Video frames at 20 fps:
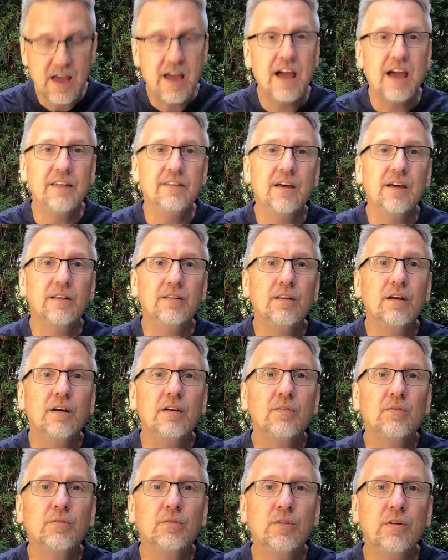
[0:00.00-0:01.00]
and then
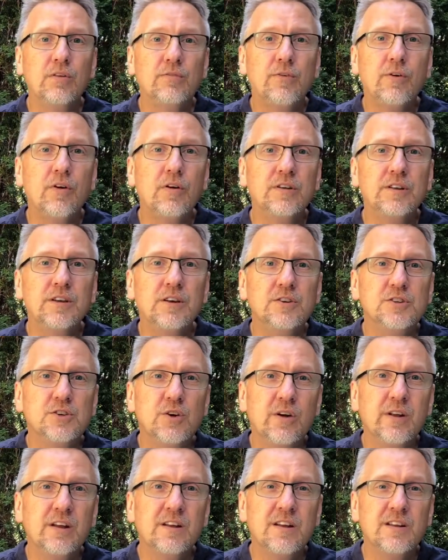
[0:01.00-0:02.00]
we look forward to you
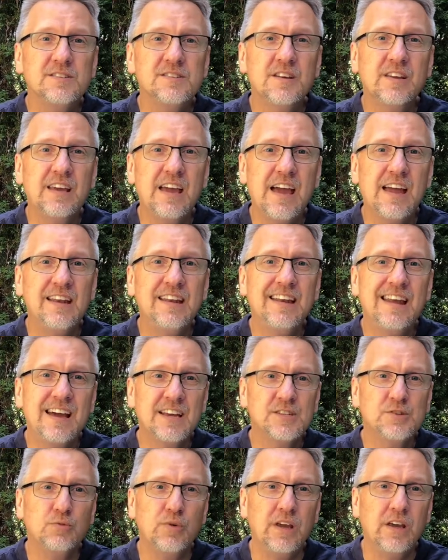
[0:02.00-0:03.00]
joining us again
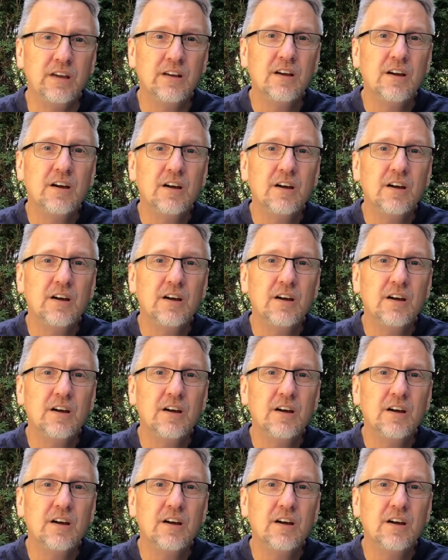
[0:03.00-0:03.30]
next week